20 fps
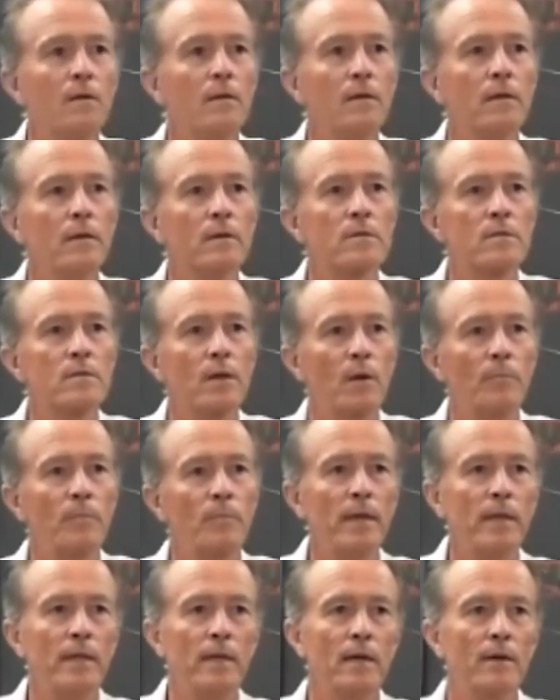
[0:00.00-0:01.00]
Is there
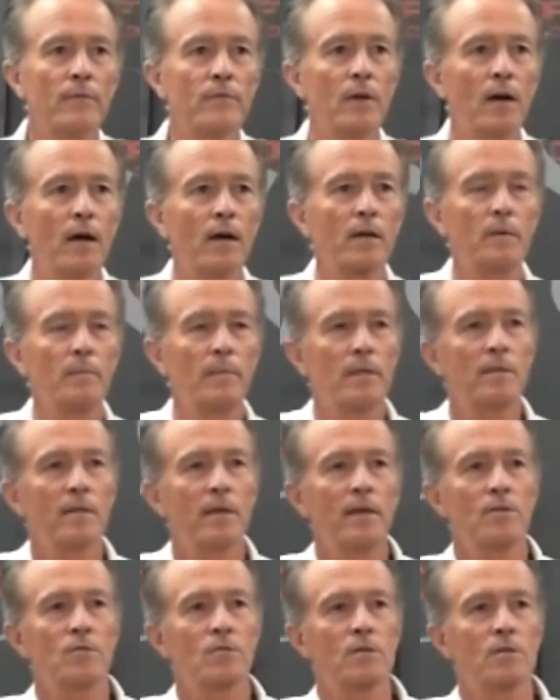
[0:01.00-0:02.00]
PDF
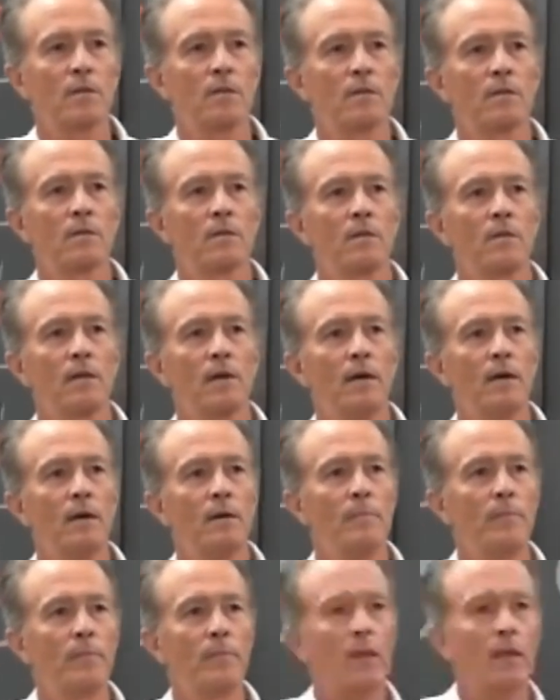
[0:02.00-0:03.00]
documentation?
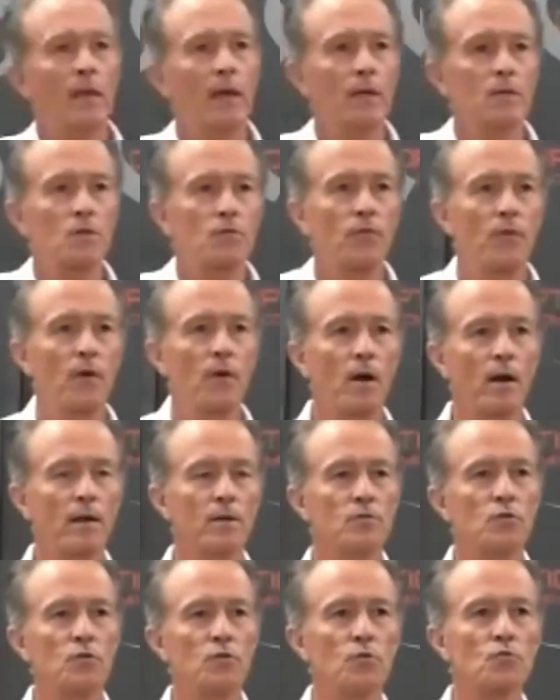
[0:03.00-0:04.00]
As far
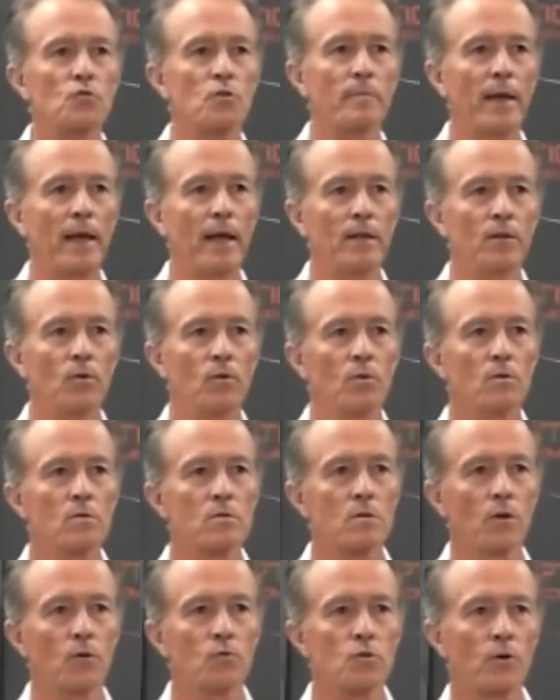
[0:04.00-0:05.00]
as user
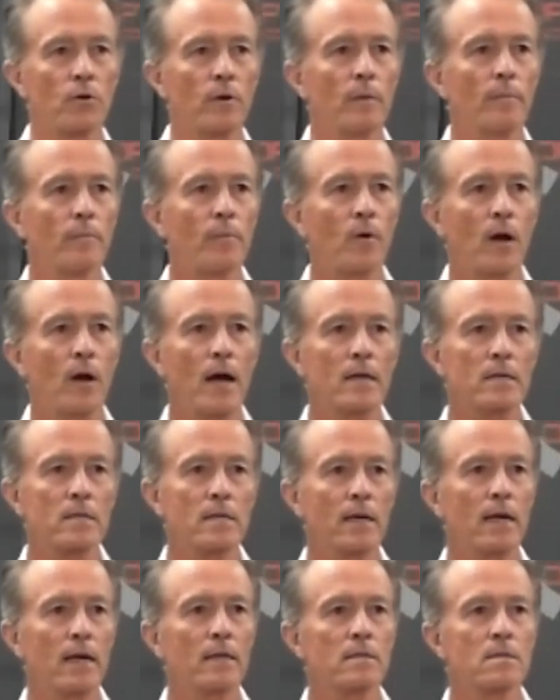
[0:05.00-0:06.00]
manuals, those are in
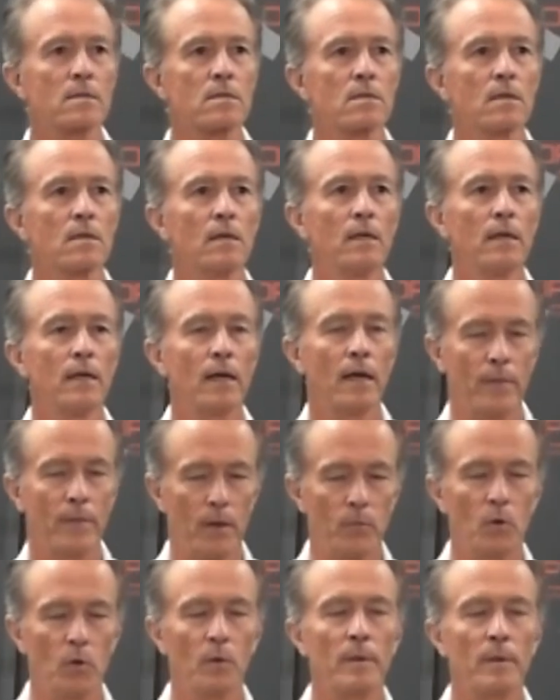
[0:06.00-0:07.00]
process and they
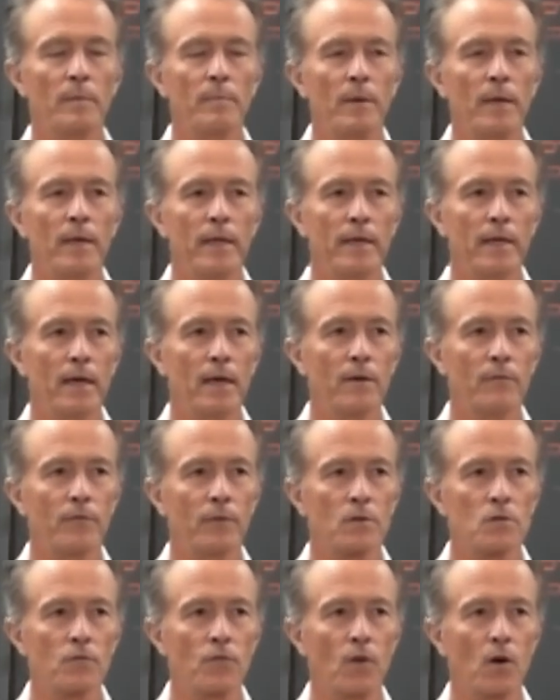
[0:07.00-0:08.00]
will be PDF.
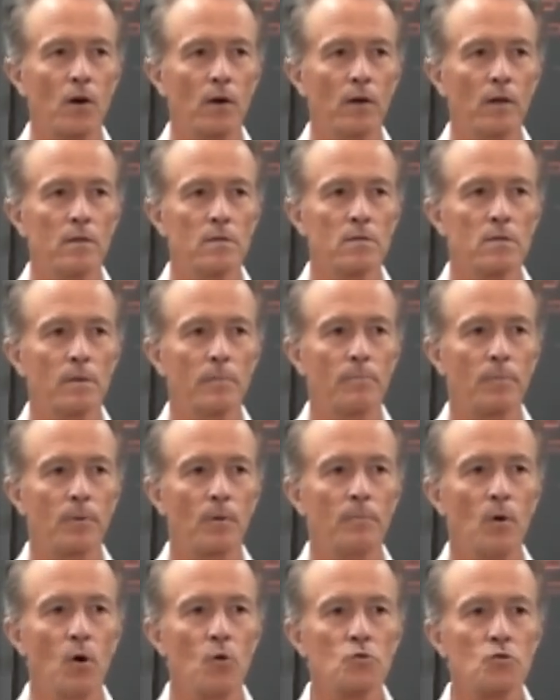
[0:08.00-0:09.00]
As far as the
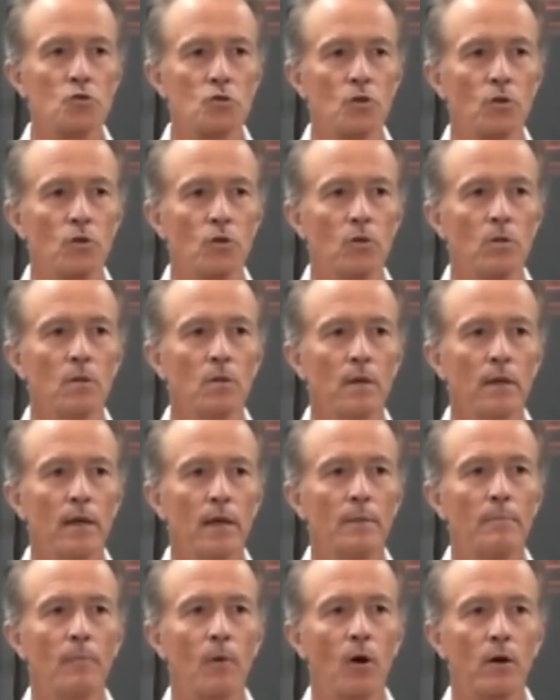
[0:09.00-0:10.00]
promotional
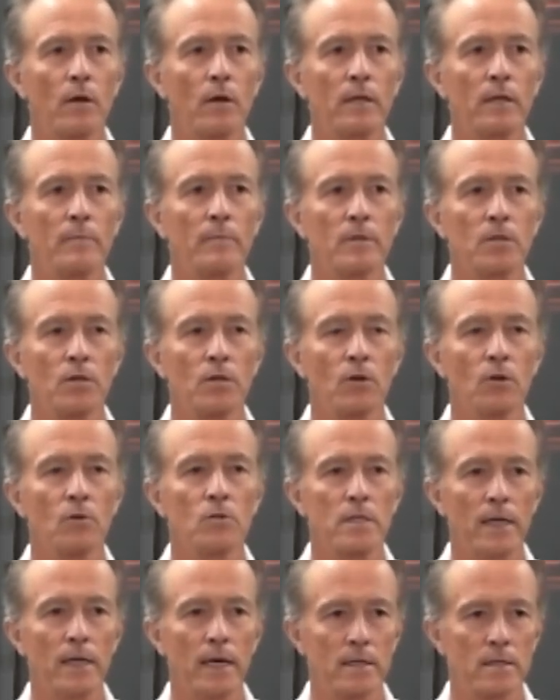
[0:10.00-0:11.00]
and marketing
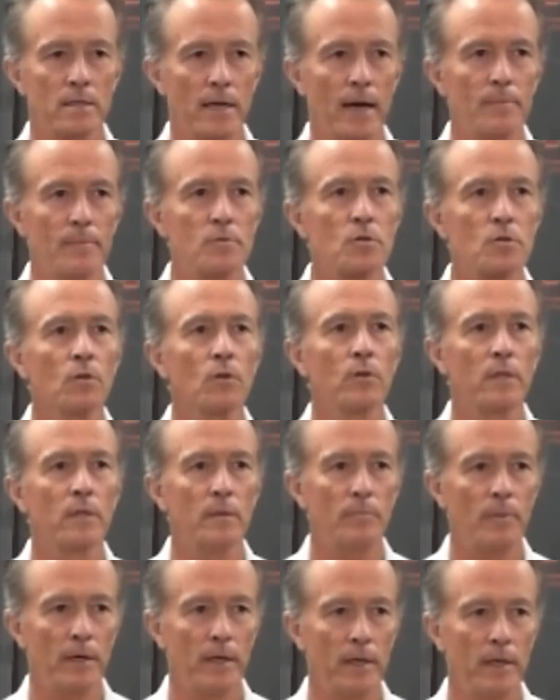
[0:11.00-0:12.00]
materials, yes, absolutely
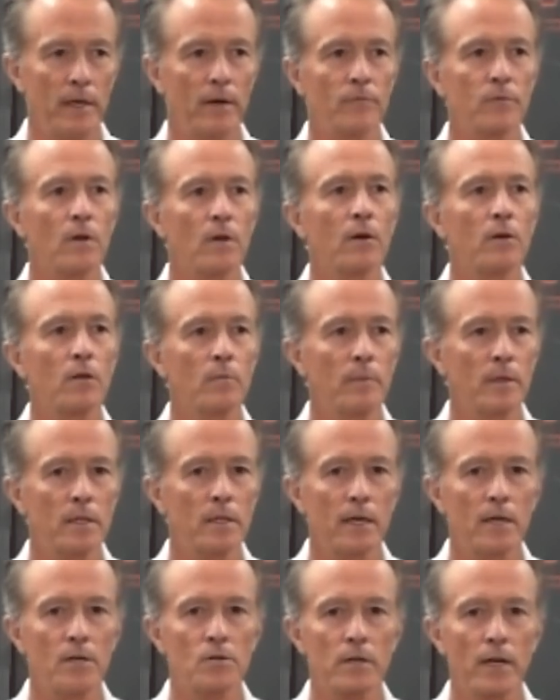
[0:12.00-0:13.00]
PDF
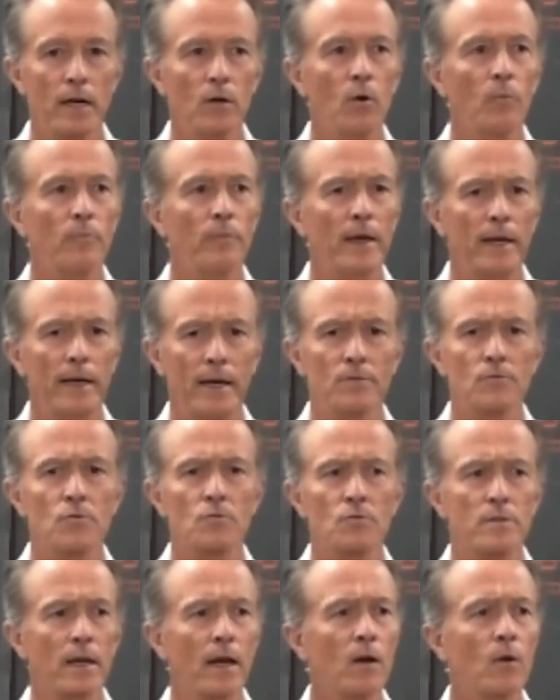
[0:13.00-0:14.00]
documentation. I hope that
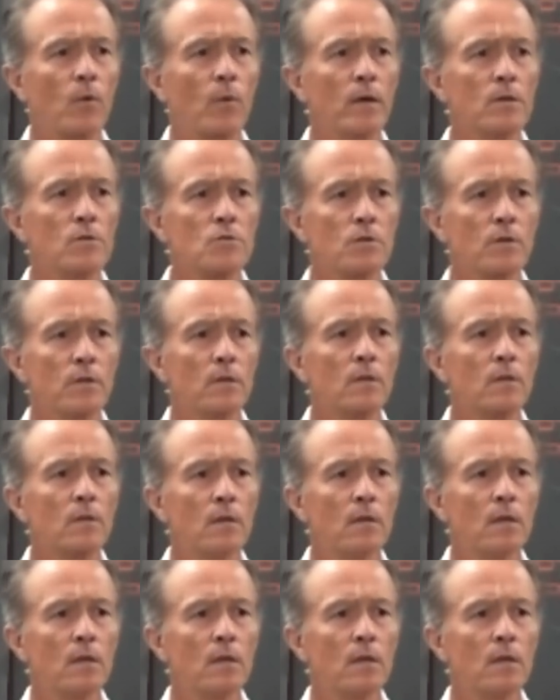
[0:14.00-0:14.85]
answers that question.